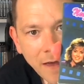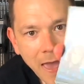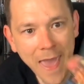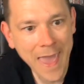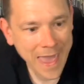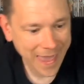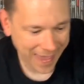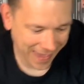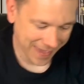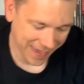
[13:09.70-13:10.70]

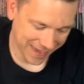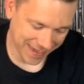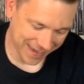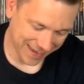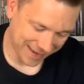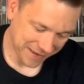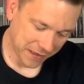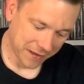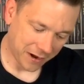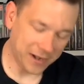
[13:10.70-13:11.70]

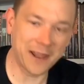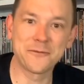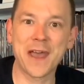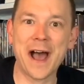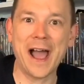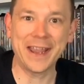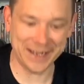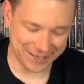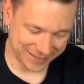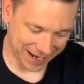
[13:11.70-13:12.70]
I love their
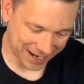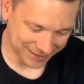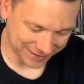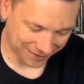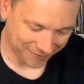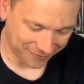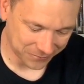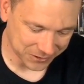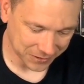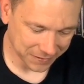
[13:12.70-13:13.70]
80s
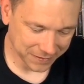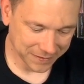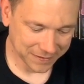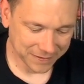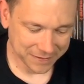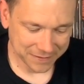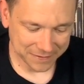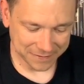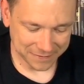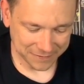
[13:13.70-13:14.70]
hairstyles.
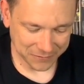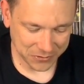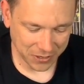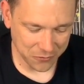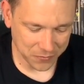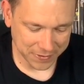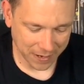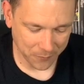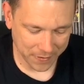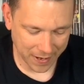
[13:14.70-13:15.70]
Who was
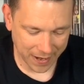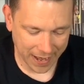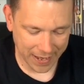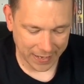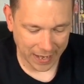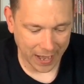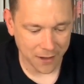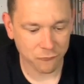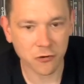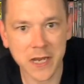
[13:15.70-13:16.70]
that? Wasn't that Henry?